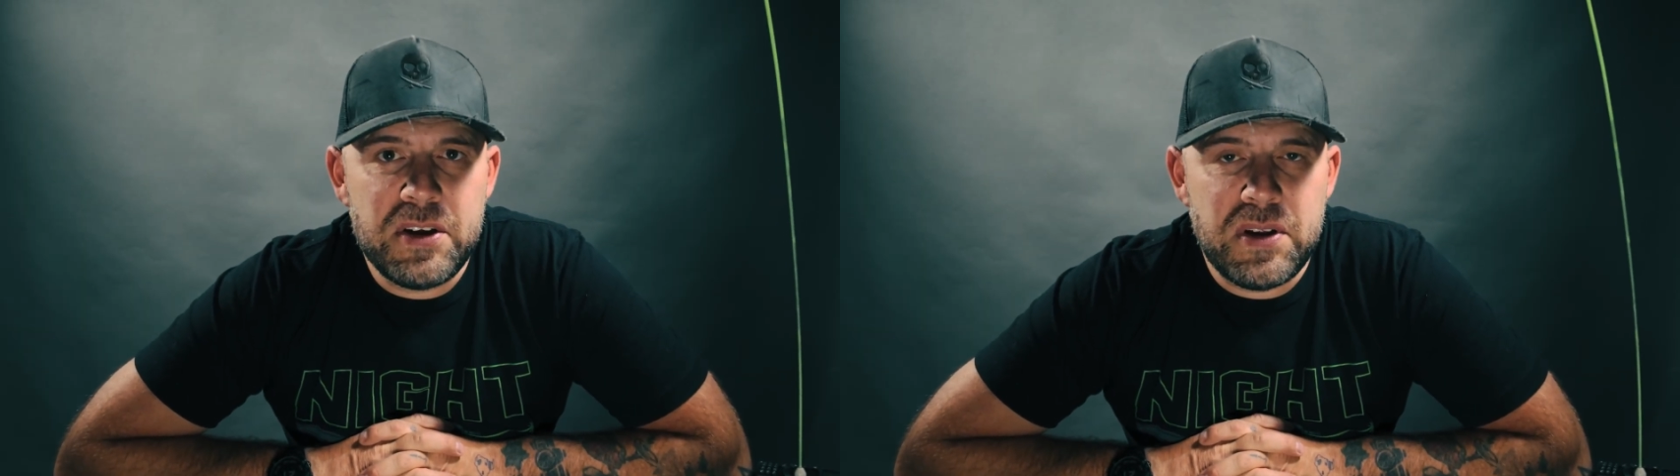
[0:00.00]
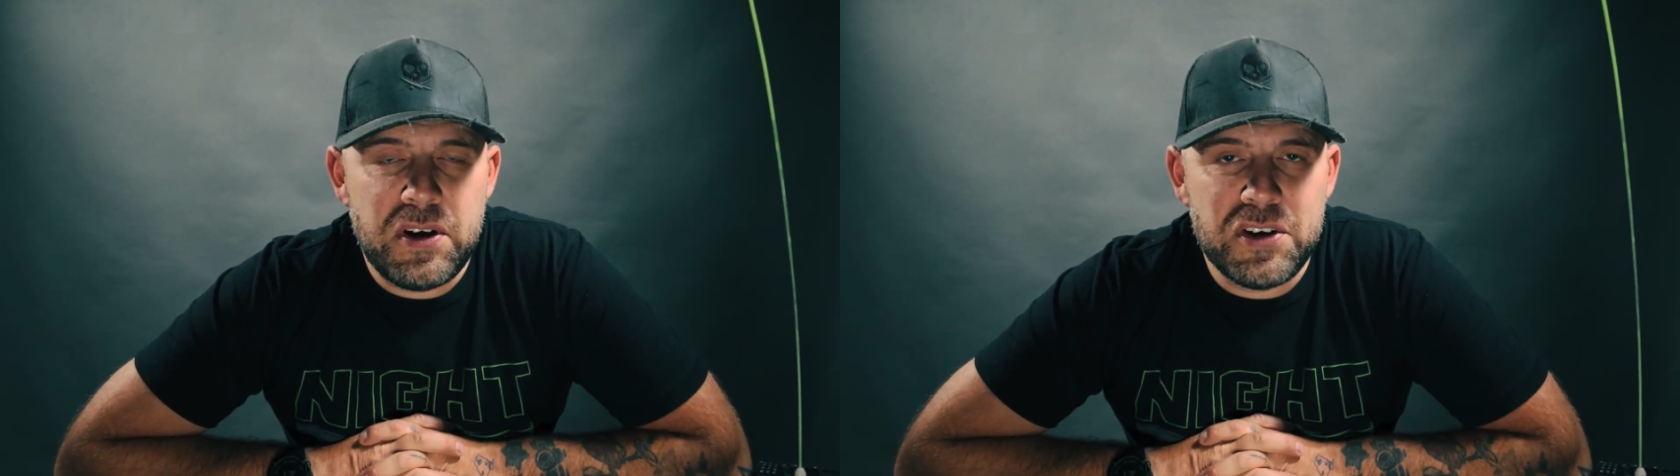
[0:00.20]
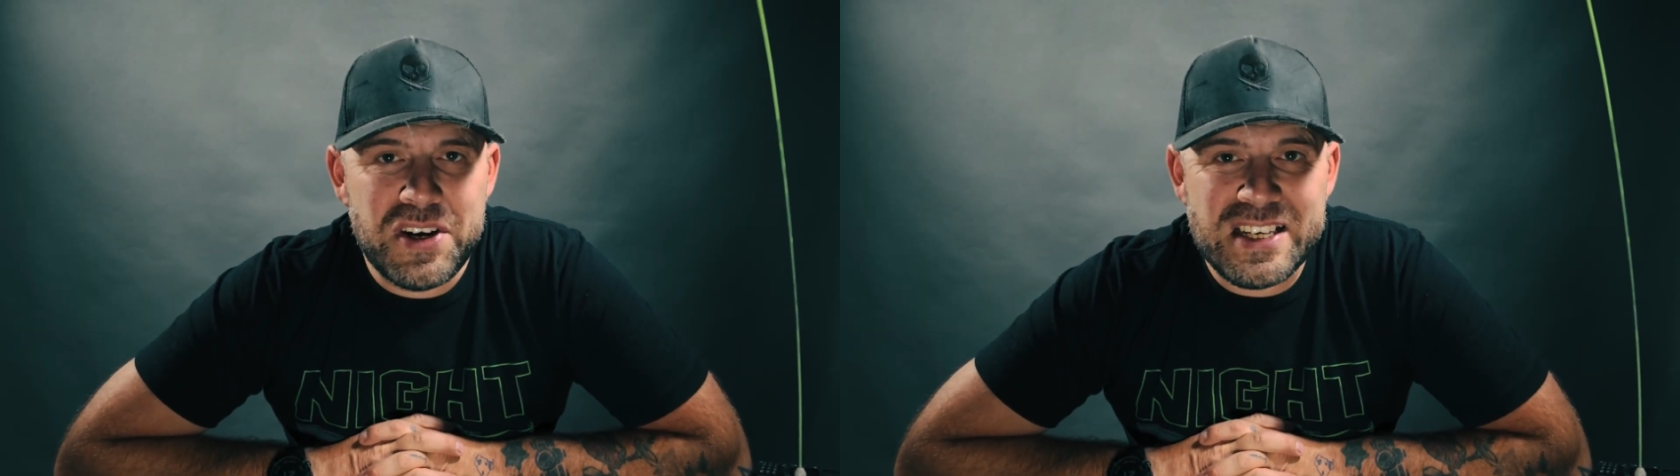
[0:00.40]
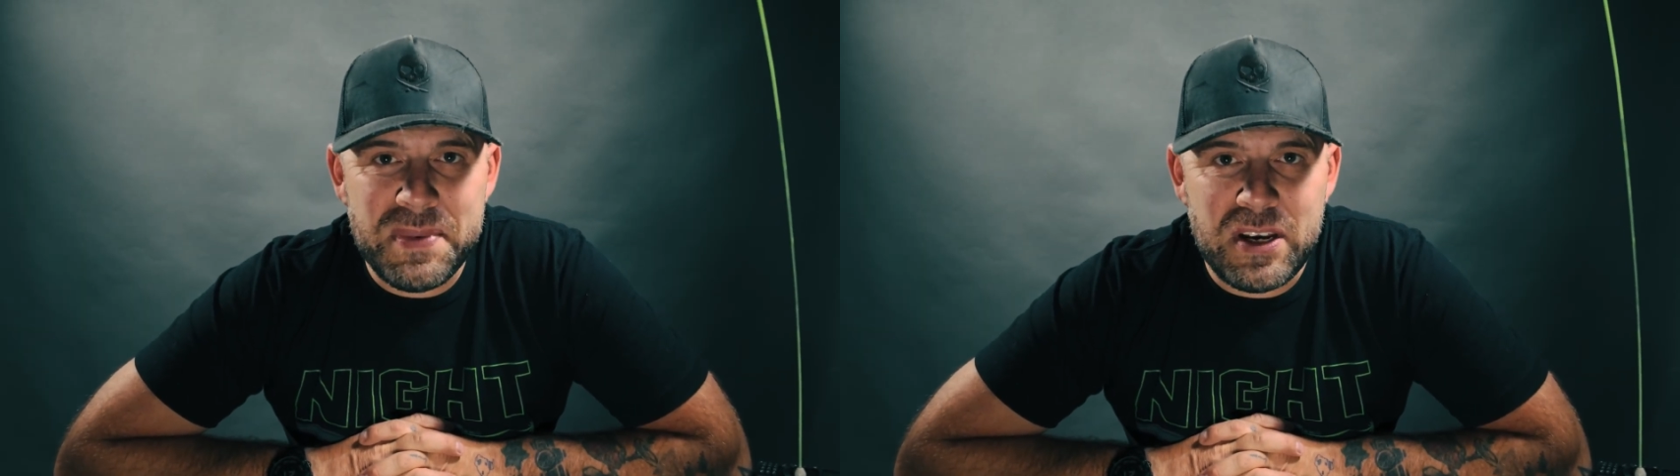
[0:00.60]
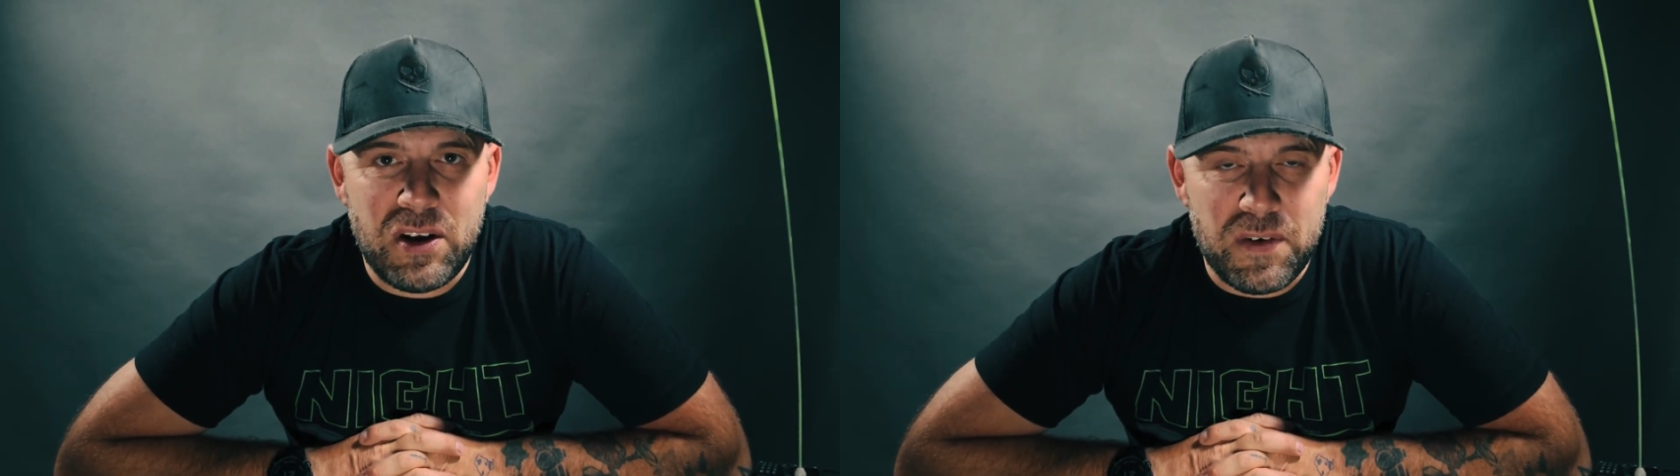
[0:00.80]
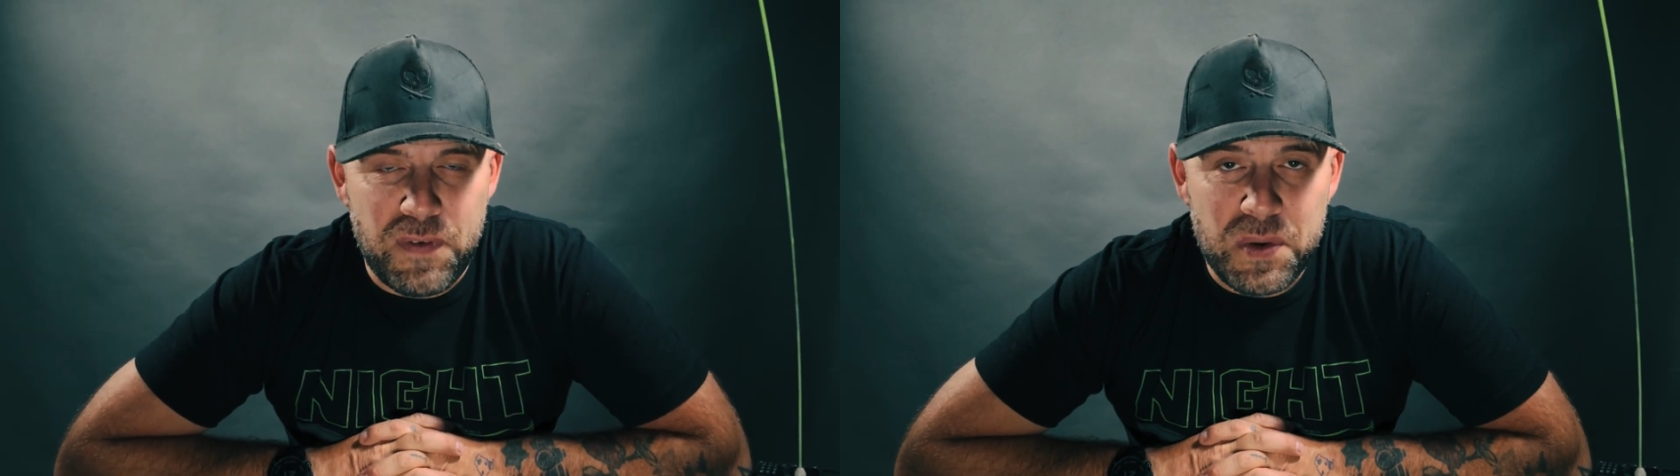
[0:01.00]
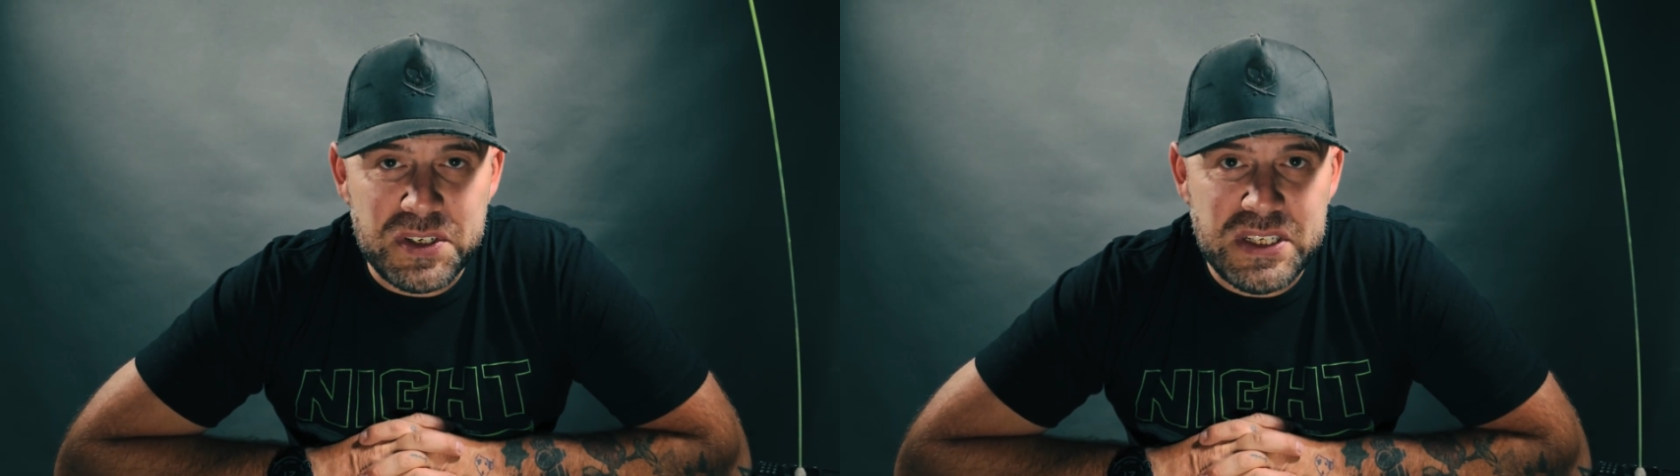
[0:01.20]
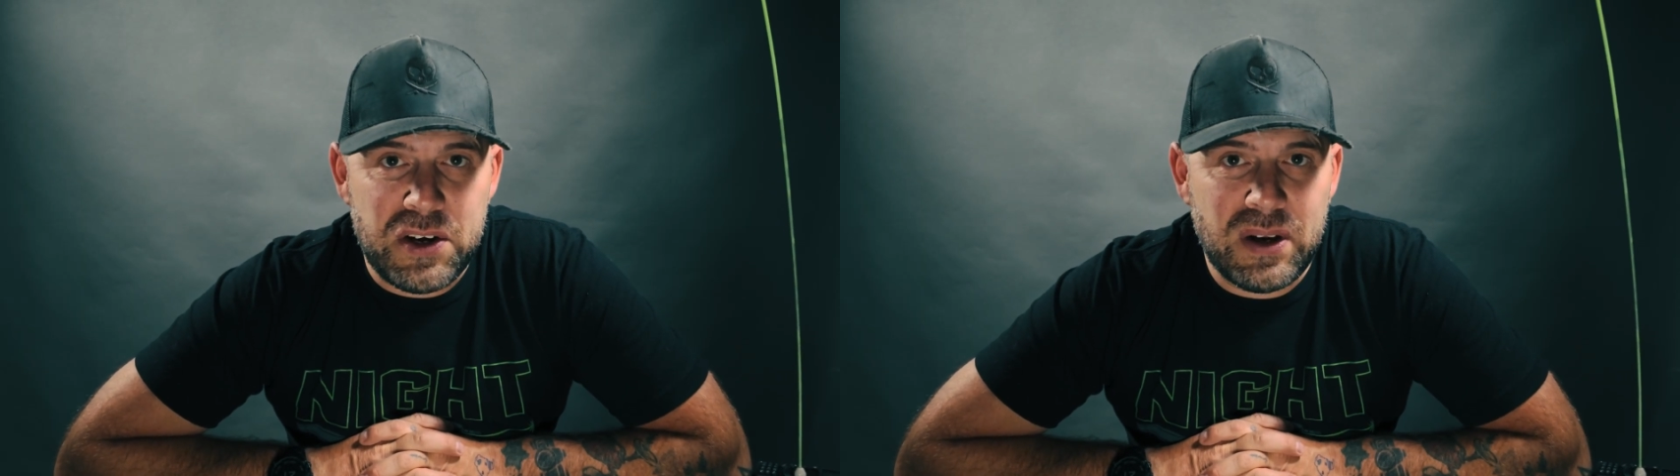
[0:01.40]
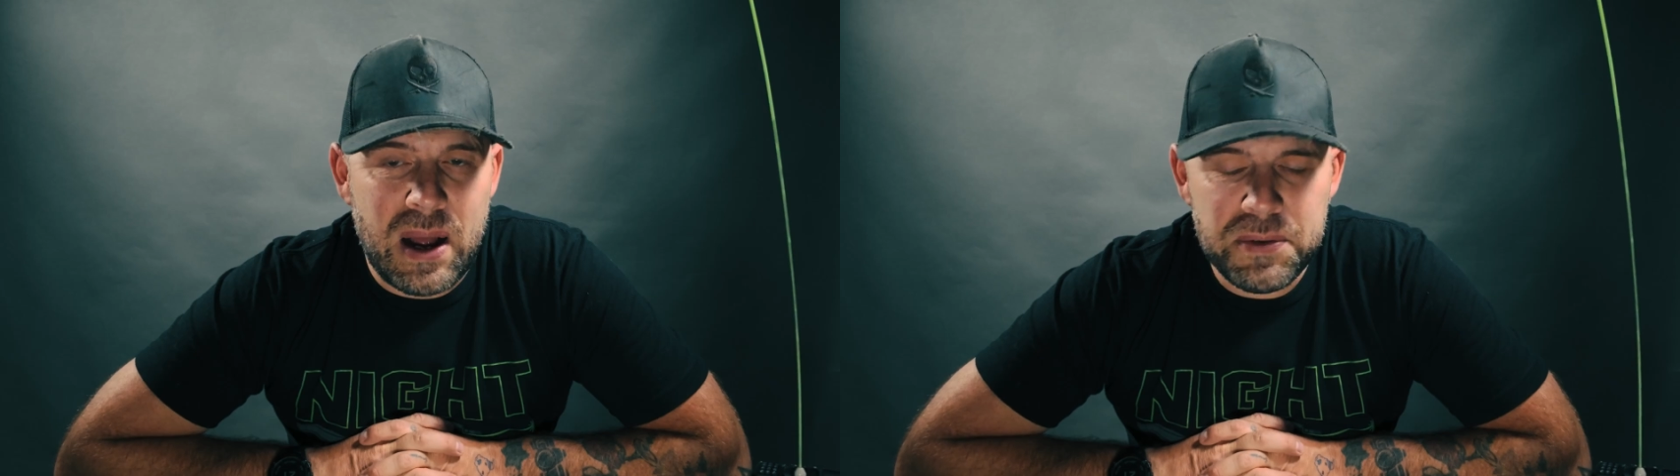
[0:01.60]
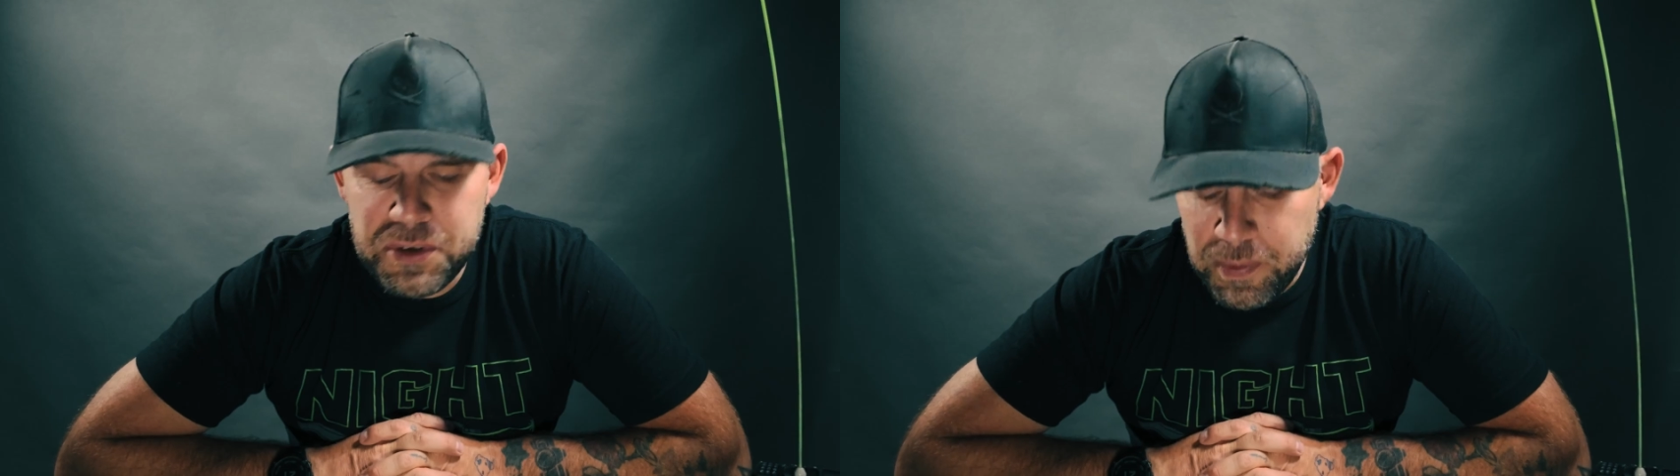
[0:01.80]
make sure that you're transmitting on a frequency that you're
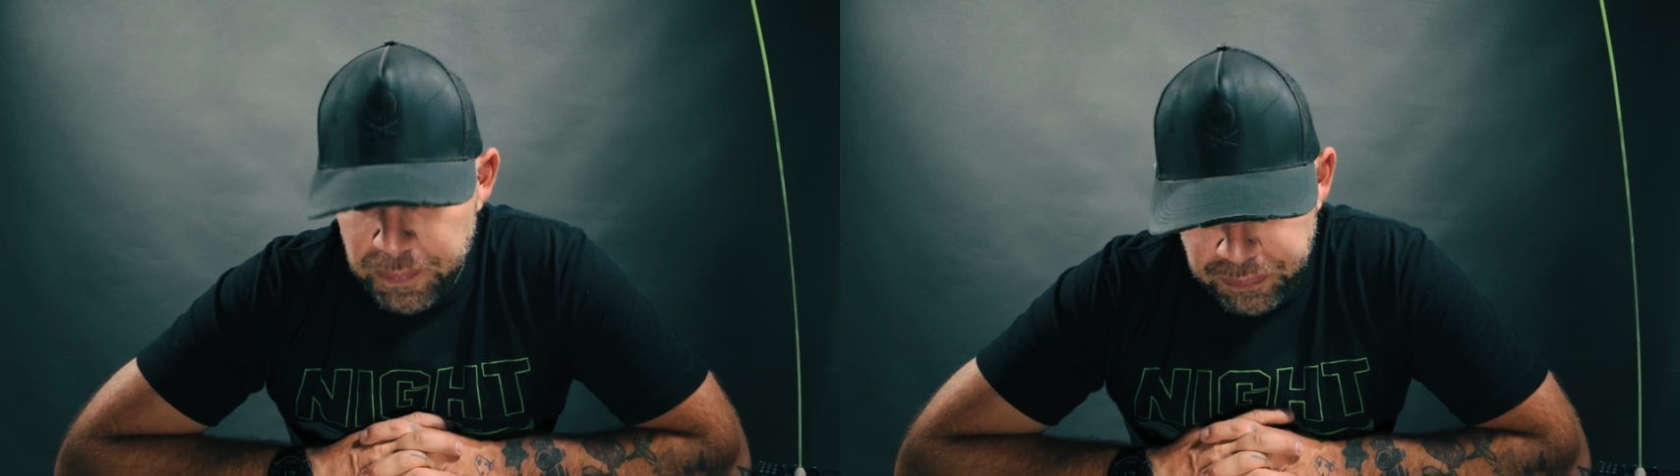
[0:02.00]
allowed to.